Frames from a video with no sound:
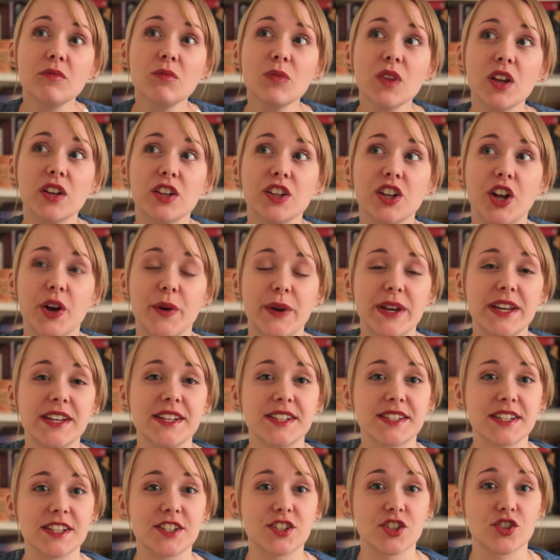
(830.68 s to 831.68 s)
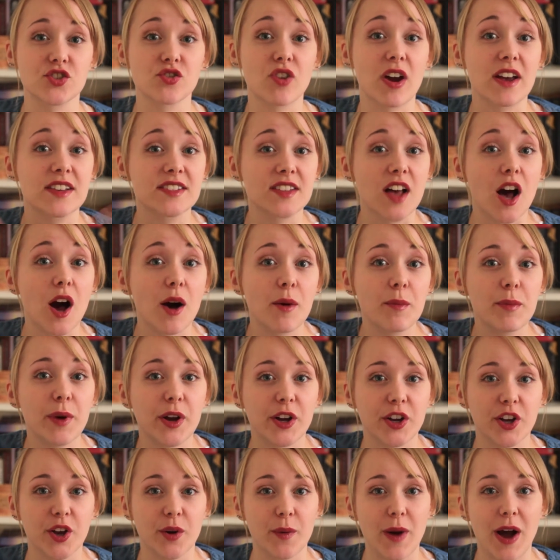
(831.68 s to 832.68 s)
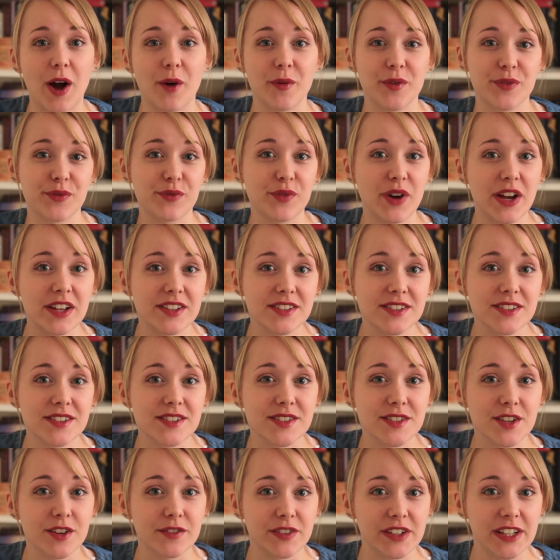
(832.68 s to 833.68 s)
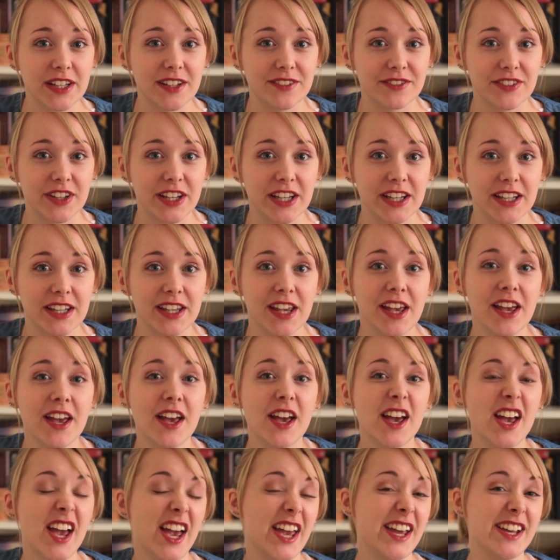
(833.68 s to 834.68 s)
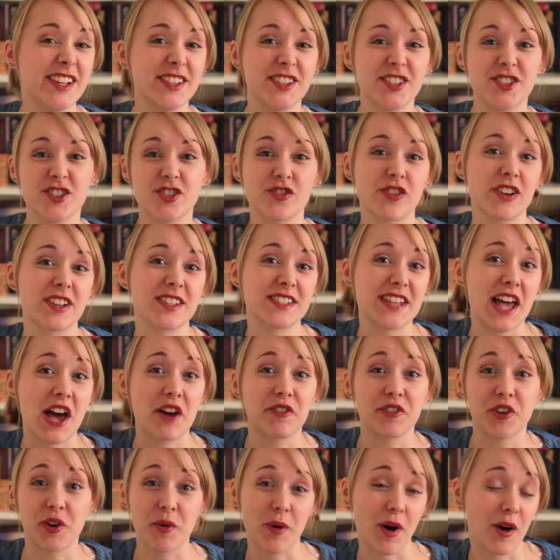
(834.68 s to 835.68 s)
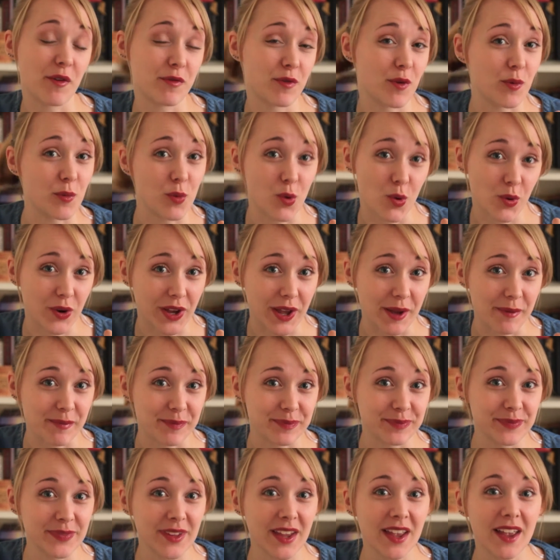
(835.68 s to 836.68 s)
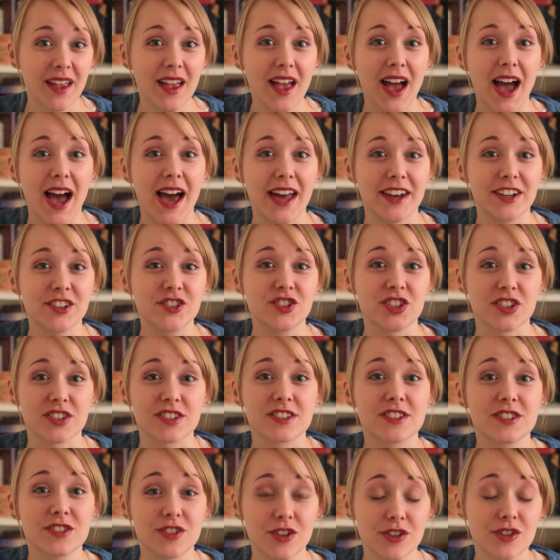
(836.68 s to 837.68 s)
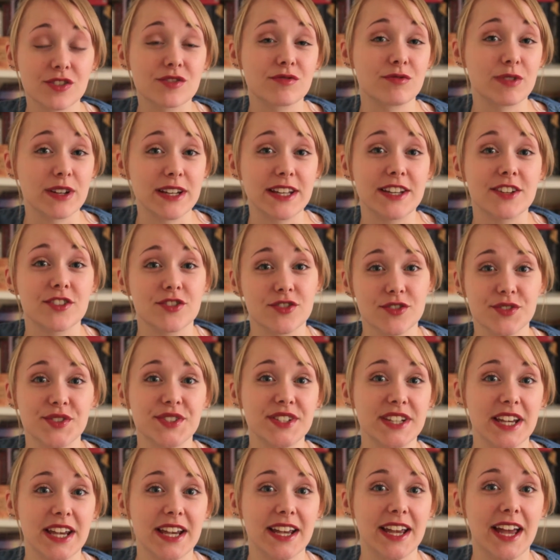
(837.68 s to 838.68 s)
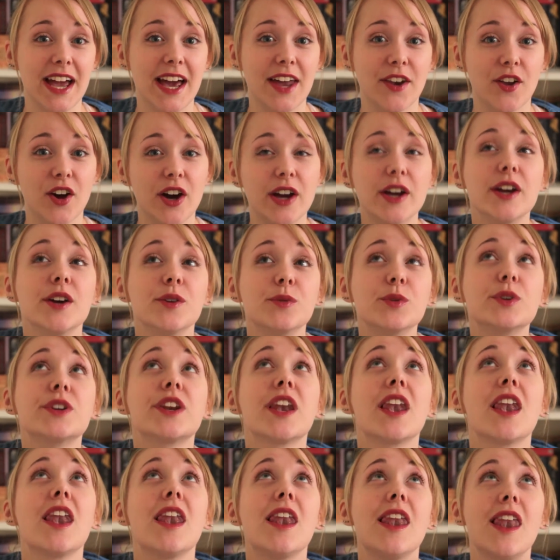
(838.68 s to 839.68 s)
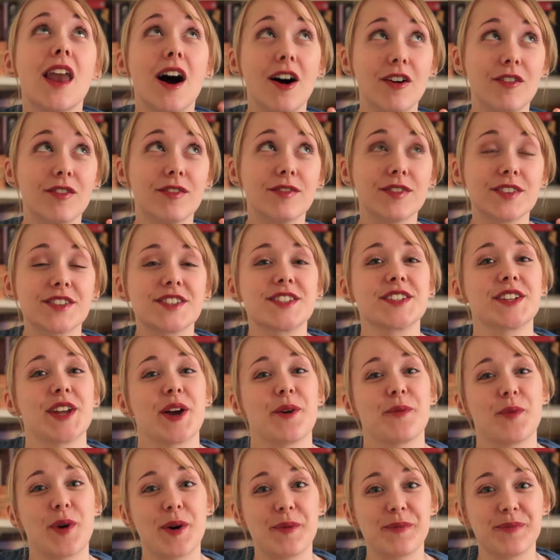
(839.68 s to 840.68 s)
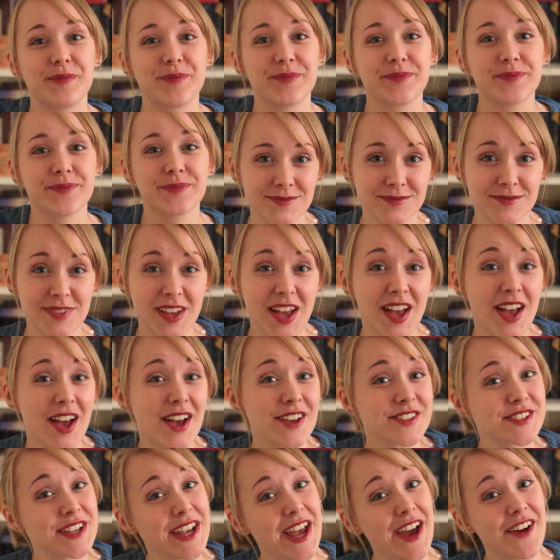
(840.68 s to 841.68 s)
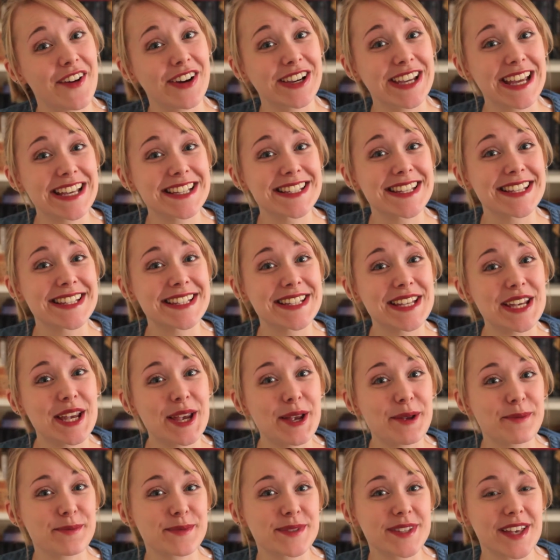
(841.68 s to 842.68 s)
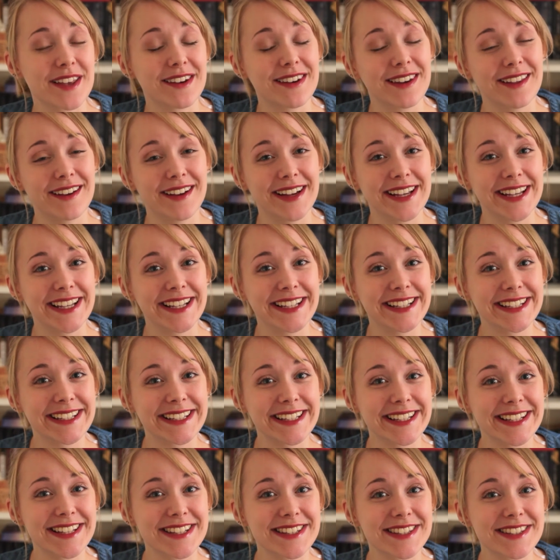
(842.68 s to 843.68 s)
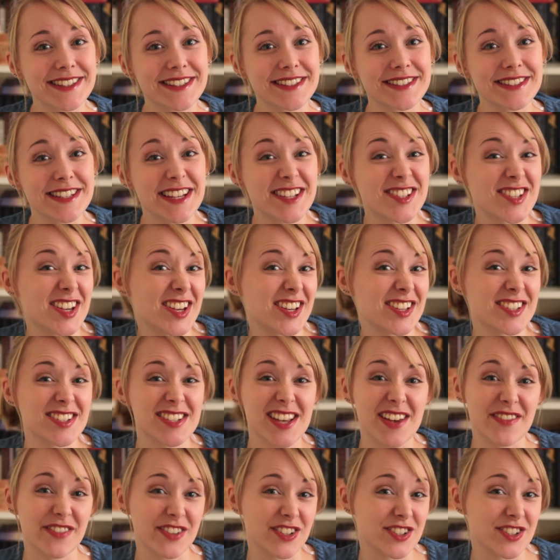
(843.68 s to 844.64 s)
You know, easy to dress up and go out with friends of an evening, easy to dress down and go out for a walk in. And it just looks really interesting, and I would love to knit one. So yeah, I guess it seems like knitting 7